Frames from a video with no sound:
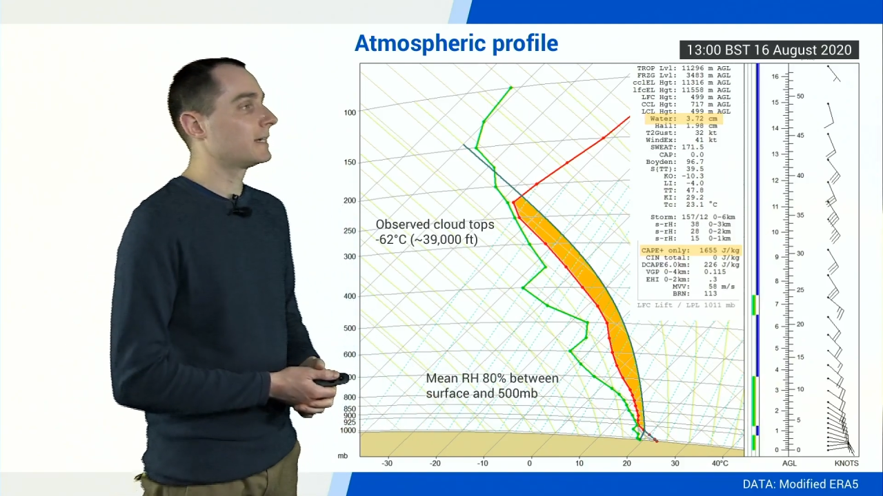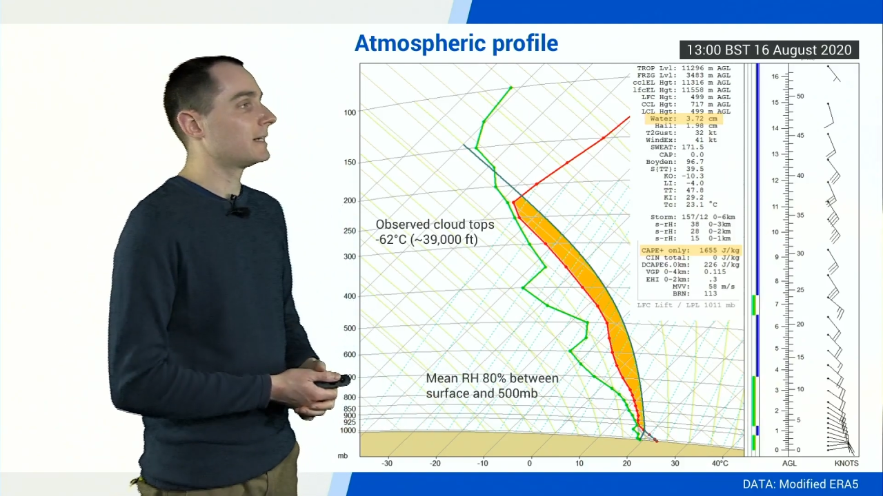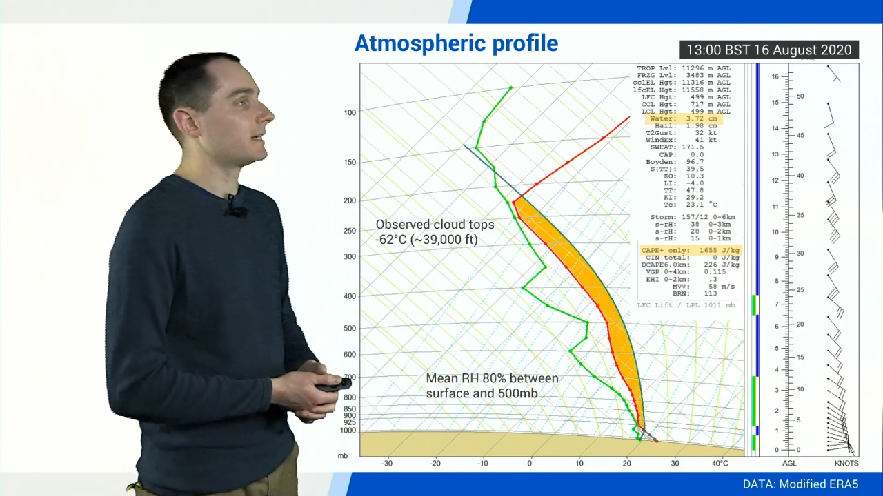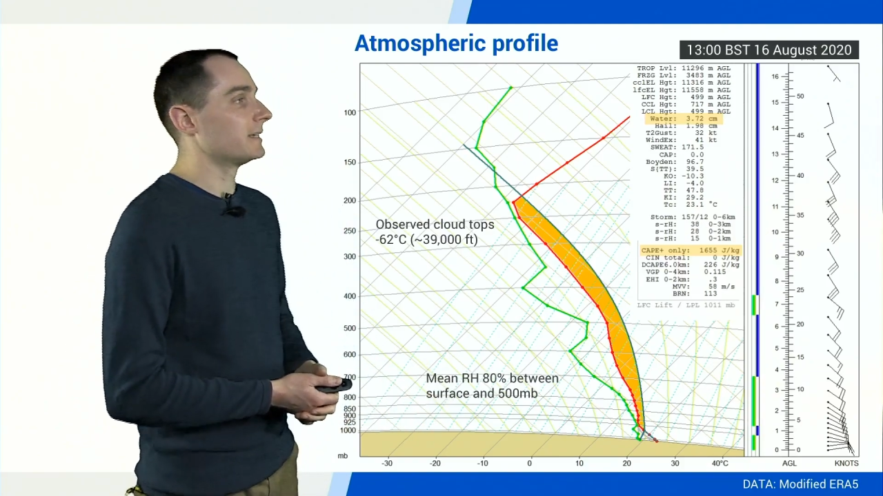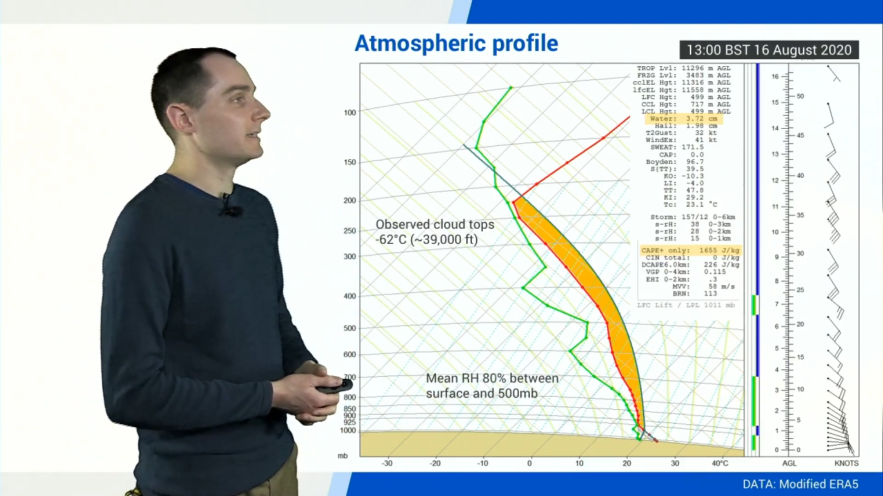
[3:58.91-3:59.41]

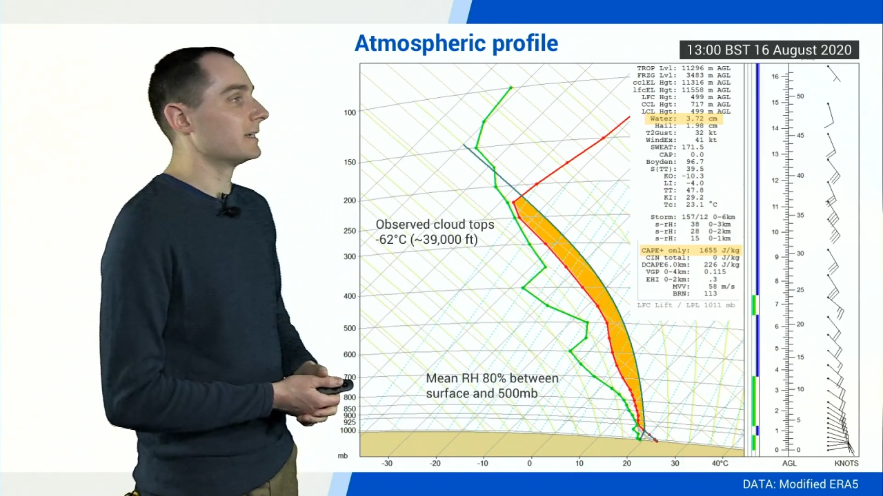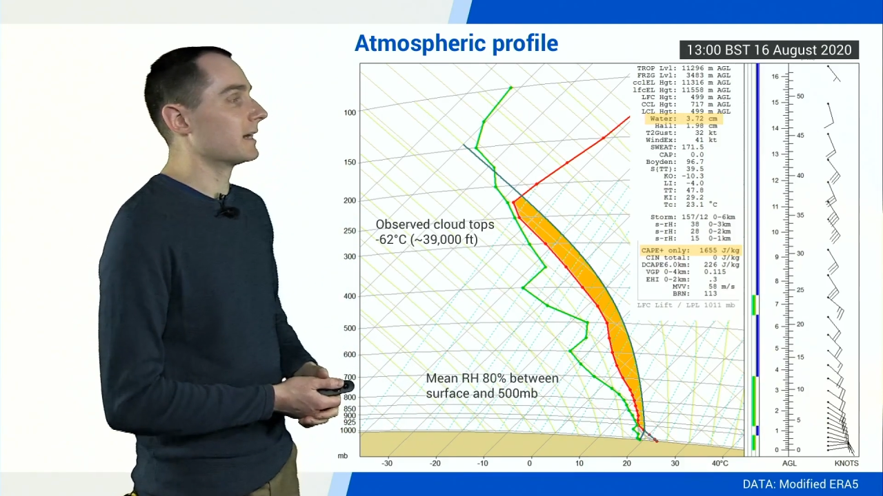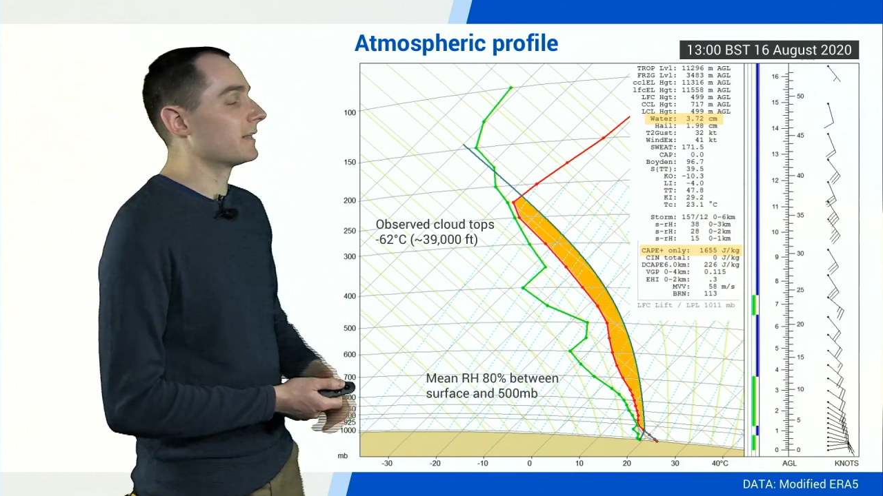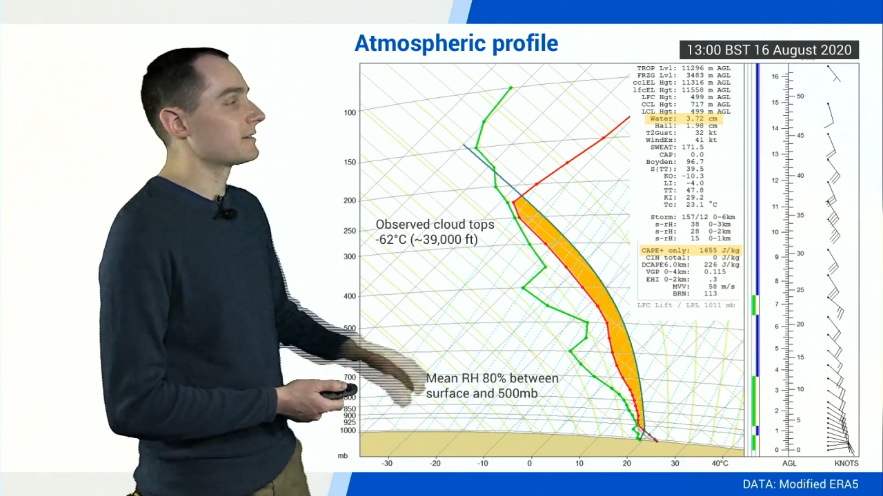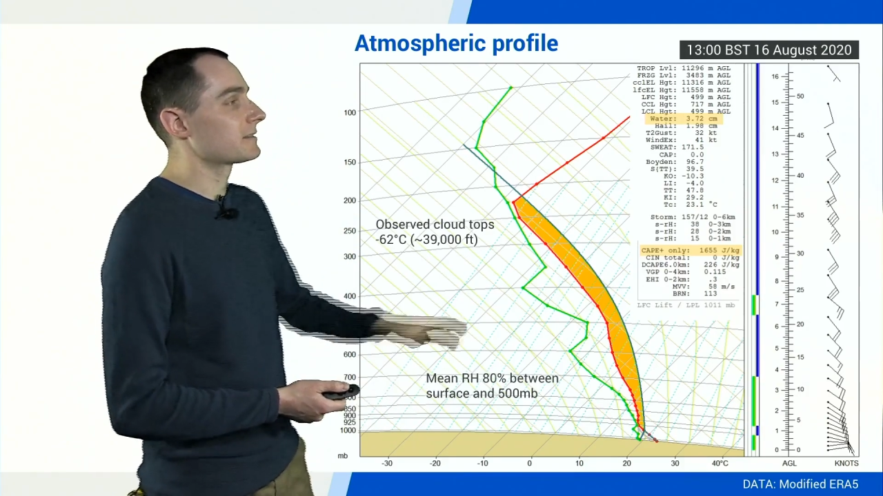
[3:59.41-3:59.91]
uh, a year.
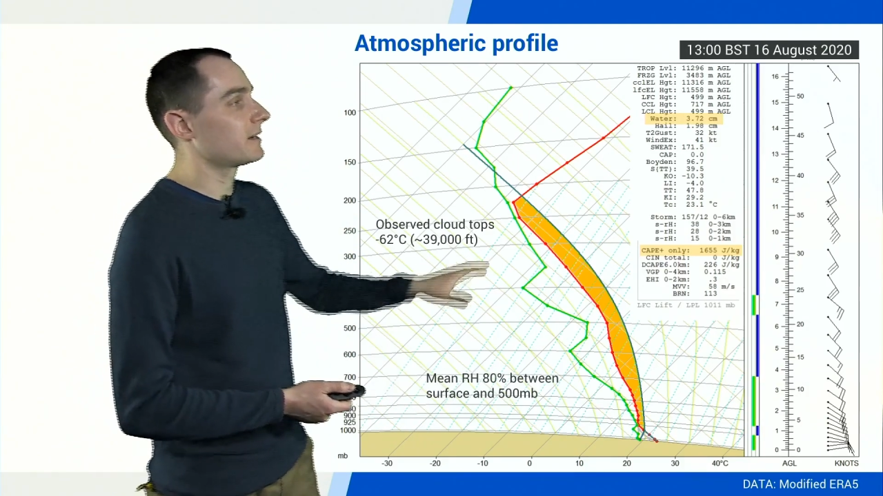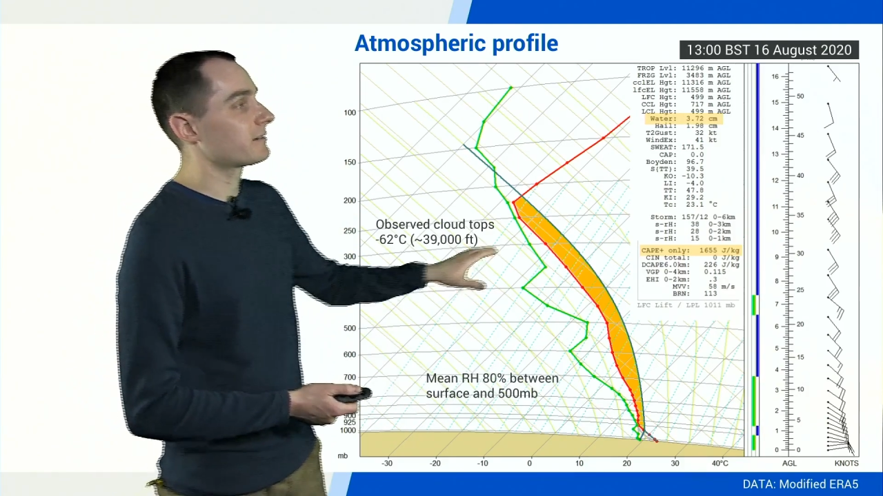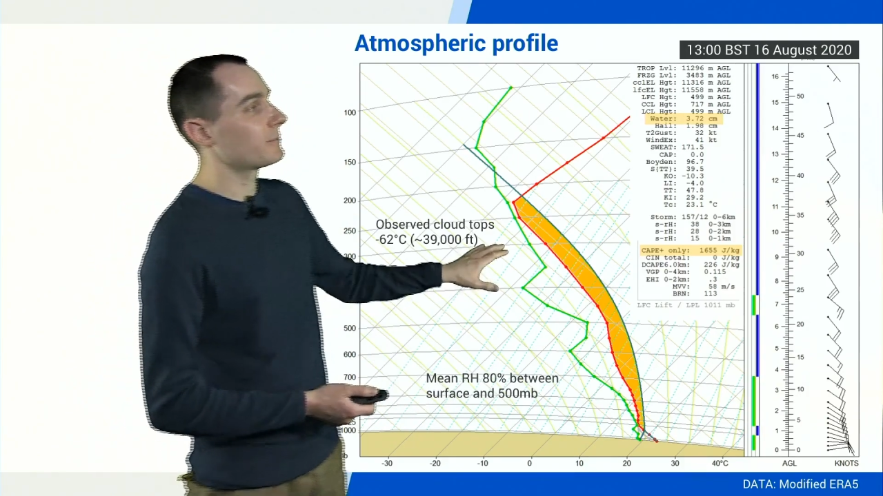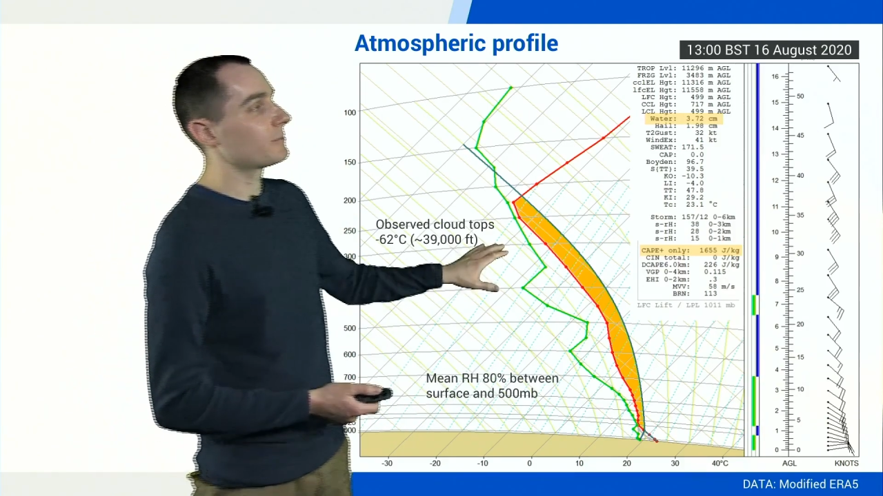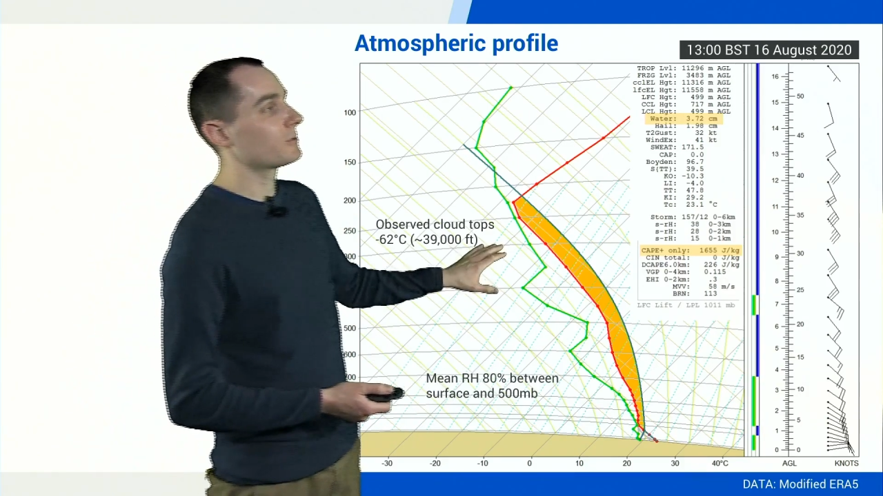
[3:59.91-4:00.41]
And this diagram would